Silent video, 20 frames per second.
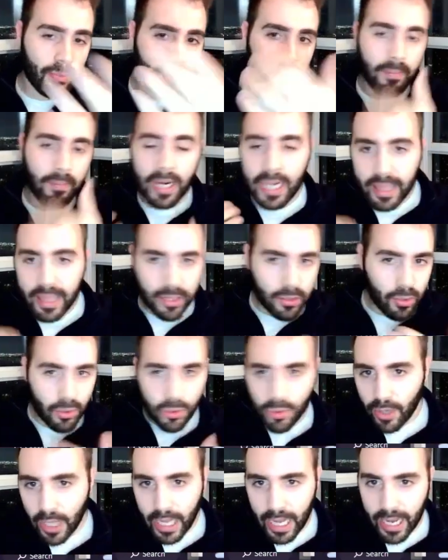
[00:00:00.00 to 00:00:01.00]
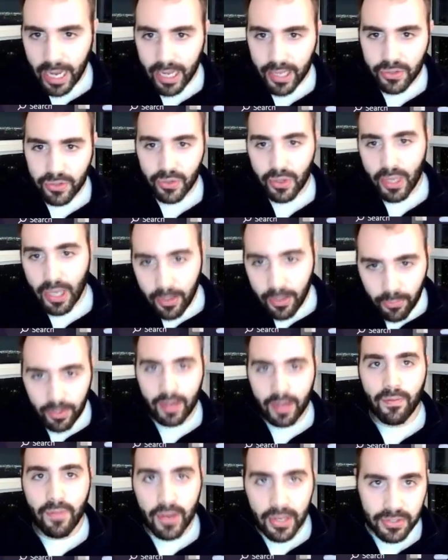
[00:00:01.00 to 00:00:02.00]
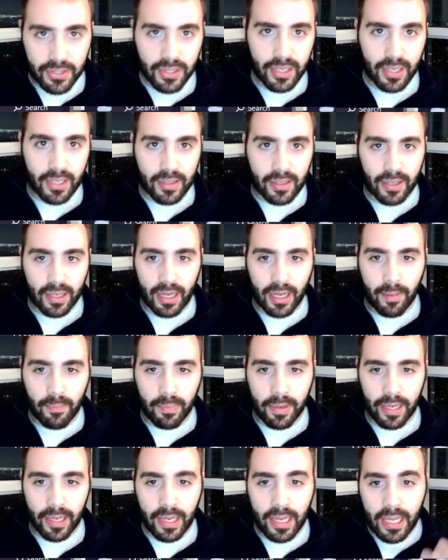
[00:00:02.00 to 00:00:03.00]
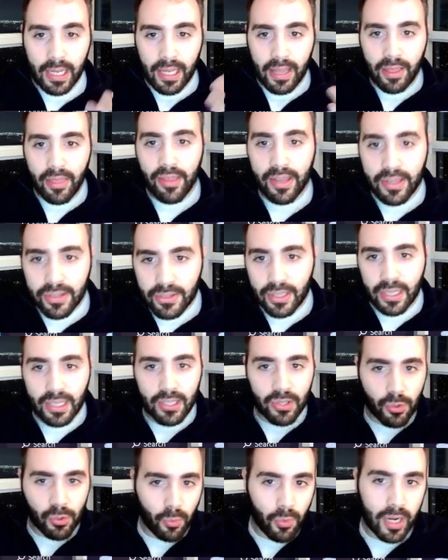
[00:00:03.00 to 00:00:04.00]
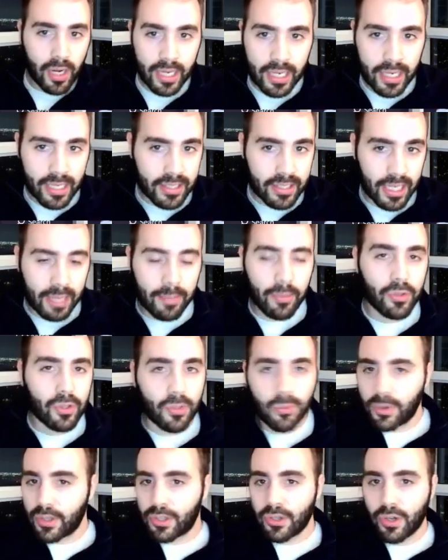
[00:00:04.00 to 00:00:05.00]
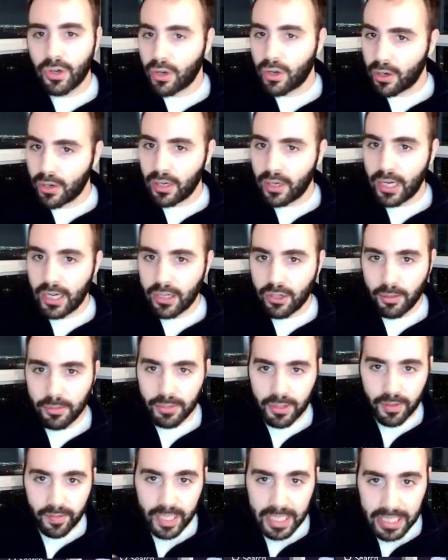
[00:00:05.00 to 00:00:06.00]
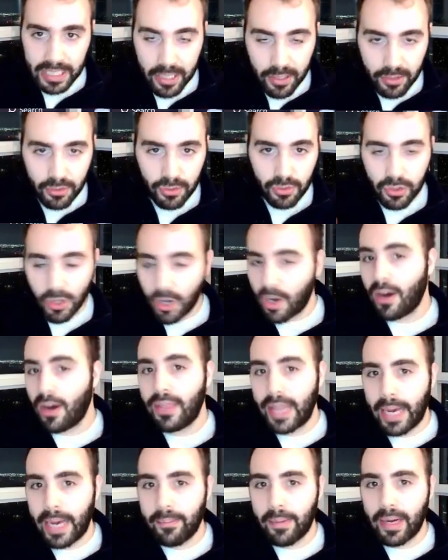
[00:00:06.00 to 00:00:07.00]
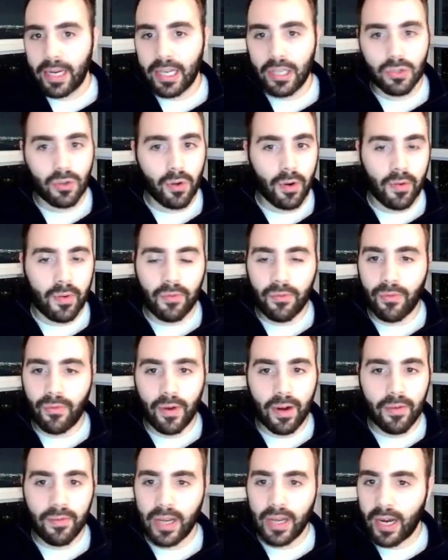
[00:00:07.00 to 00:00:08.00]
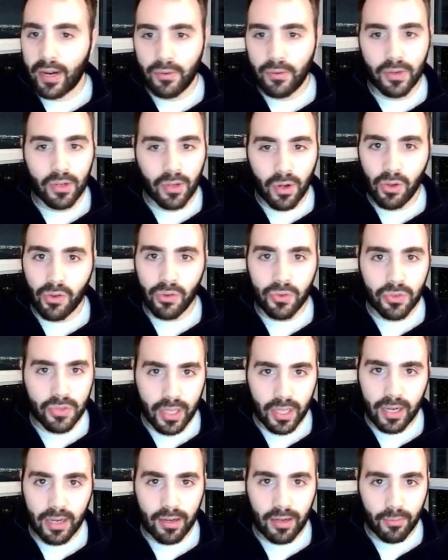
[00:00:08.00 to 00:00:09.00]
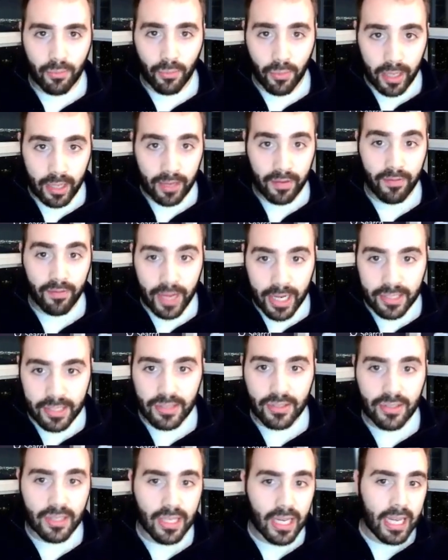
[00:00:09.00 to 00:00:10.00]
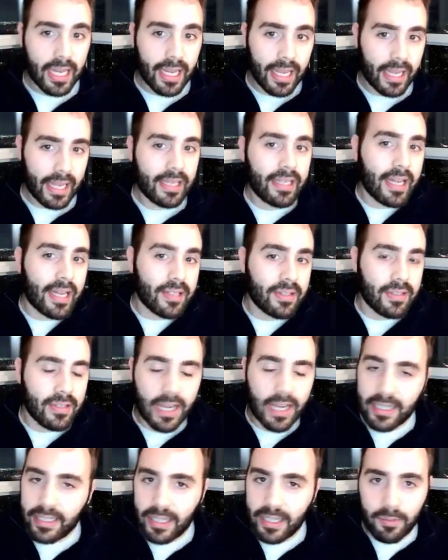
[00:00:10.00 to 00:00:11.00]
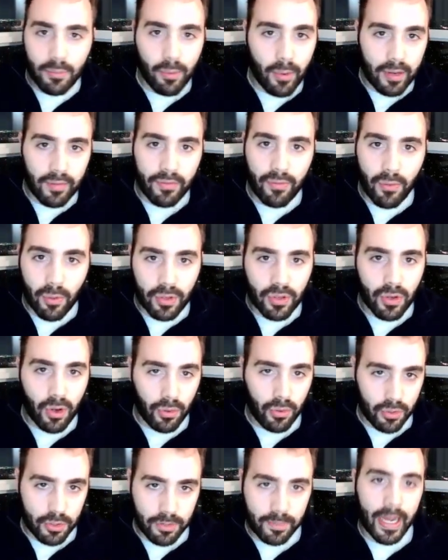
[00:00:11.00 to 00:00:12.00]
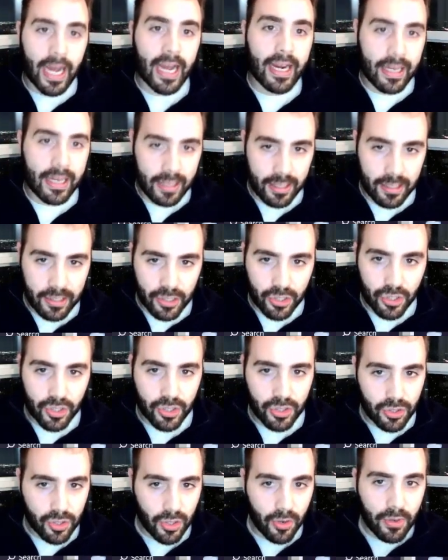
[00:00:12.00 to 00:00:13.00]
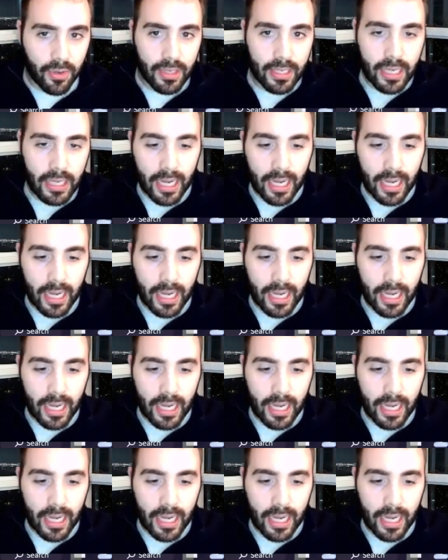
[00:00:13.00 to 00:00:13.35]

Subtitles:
the money that Google has, it reinvests it into the company. This is what it's able to return in terms of a yield on that money. So for every $100 that it reinvests, it gets $19.4 back in addition. So